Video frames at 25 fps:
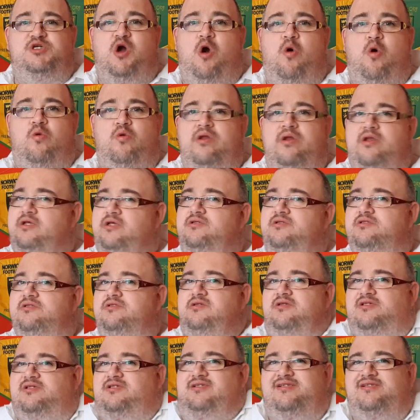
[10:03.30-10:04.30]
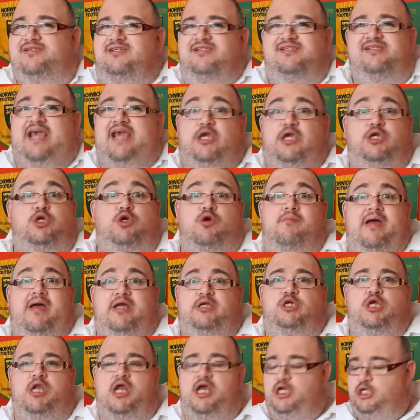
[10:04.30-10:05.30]
caught, and it's just gets your
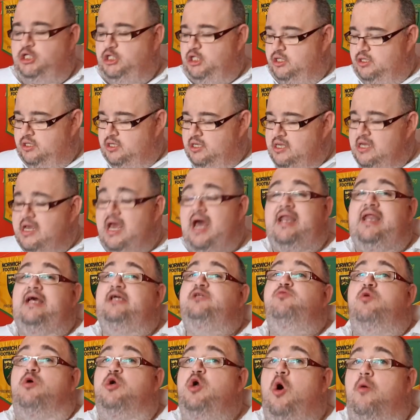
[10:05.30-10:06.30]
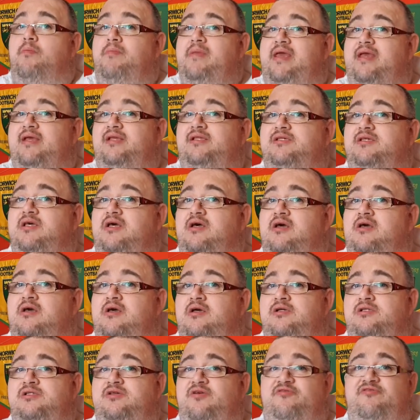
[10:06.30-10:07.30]
imagination, and that's what got me into
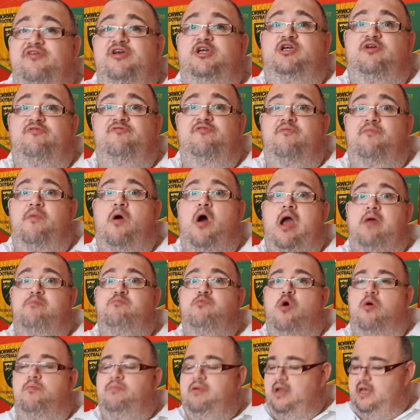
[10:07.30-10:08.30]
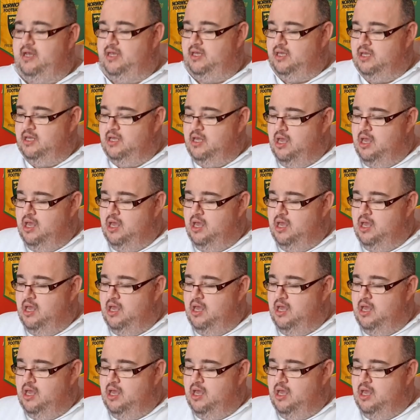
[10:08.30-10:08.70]
fishing for pike properly.